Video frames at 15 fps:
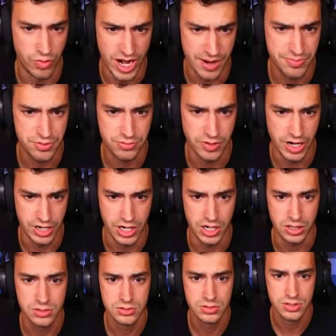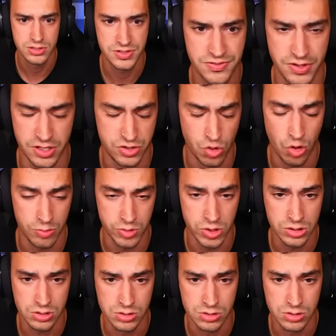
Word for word: ramp right here. It's adorable.